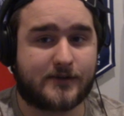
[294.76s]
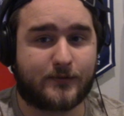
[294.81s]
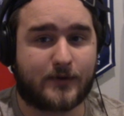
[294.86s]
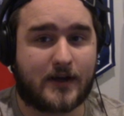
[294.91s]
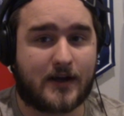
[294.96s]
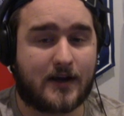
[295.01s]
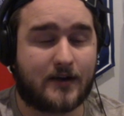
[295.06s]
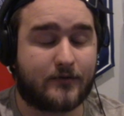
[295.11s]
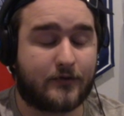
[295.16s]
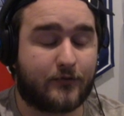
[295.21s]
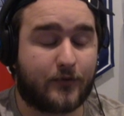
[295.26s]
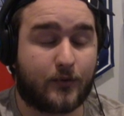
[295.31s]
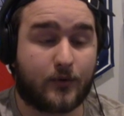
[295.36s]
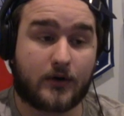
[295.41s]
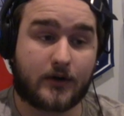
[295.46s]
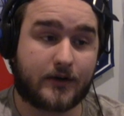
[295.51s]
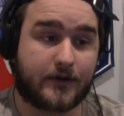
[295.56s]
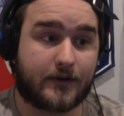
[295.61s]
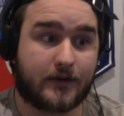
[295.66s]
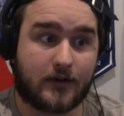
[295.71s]
we have if we
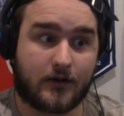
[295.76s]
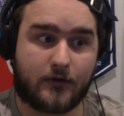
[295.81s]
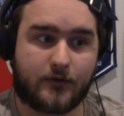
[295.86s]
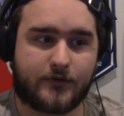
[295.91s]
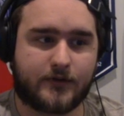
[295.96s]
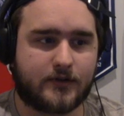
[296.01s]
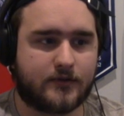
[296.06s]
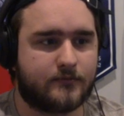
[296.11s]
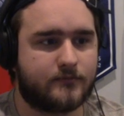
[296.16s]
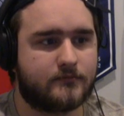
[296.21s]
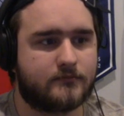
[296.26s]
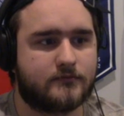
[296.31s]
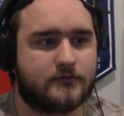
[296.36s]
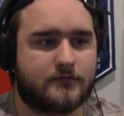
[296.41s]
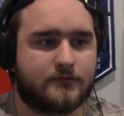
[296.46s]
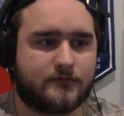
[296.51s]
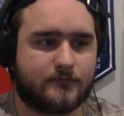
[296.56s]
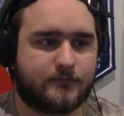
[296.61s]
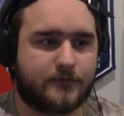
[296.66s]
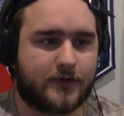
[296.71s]
want to unload them,
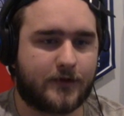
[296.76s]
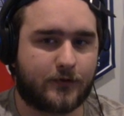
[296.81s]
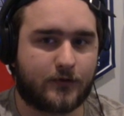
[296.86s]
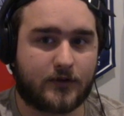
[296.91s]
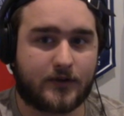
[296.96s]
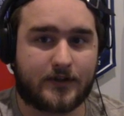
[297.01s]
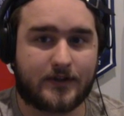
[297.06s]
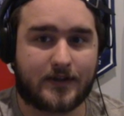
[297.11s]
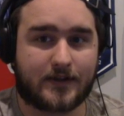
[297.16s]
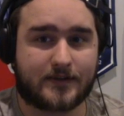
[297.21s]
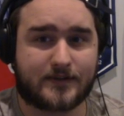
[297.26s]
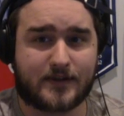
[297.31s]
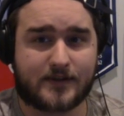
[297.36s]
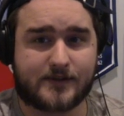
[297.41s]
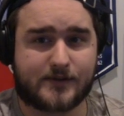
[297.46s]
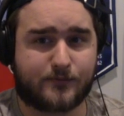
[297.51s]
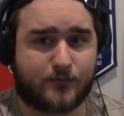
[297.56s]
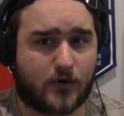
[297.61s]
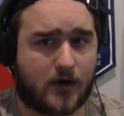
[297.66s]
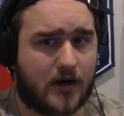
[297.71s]
notably like
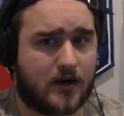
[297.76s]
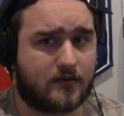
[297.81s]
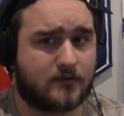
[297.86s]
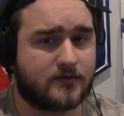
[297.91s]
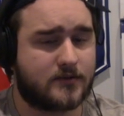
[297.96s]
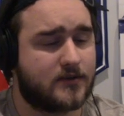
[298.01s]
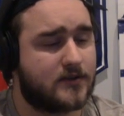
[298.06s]
Dustin Brown.